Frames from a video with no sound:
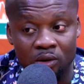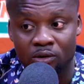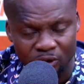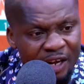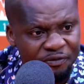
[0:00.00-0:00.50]

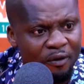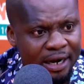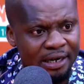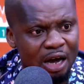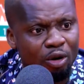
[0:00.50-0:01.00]
Straightforward.
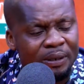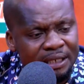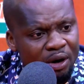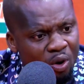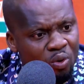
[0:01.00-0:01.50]
Okay, say,
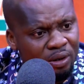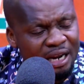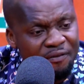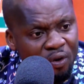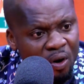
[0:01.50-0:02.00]
oh,
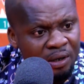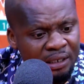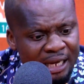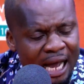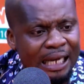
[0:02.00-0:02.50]
therefore,
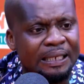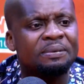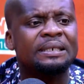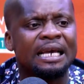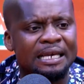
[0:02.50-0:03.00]
I
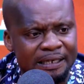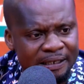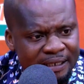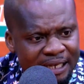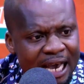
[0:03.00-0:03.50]
say,
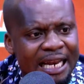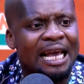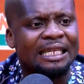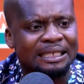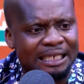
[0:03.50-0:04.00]
and I
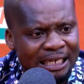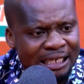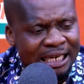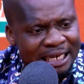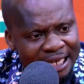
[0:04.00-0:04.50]
at ye.
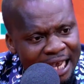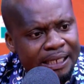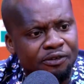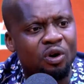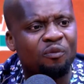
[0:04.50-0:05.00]
Now here's a
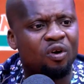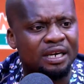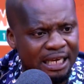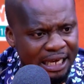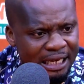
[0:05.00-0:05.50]
job for the
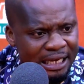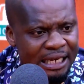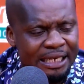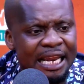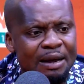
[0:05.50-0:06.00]
year.
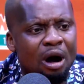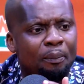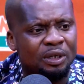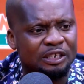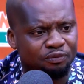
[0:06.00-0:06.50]
You didn't
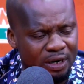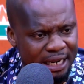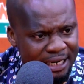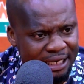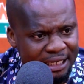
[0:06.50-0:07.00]
pussy for the
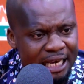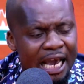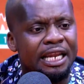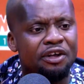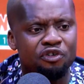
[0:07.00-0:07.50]
day. A
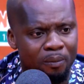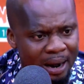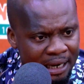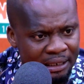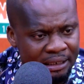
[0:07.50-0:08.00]
did you, ma?
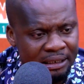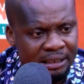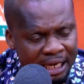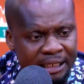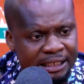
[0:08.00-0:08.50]

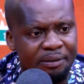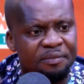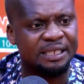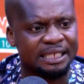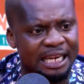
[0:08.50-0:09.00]
And Tim, who
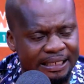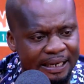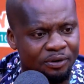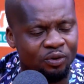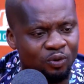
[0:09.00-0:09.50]
said, I said,
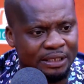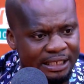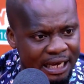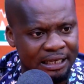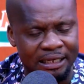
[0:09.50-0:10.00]
I'm not
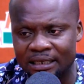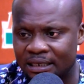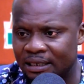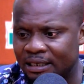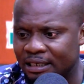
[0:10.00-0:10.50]
here.
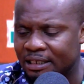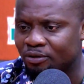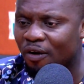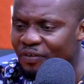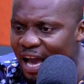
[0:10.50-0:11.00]

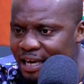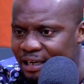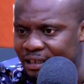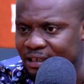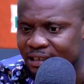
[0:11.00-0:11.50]
Coffee,
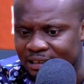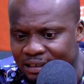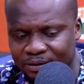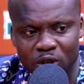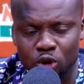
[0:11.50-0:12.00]

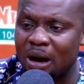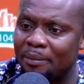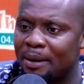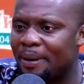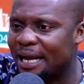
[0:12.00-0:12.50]
what's my
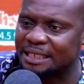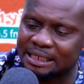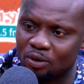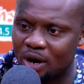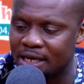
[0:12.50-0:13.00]
man back at your
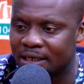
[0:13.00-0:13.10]
way?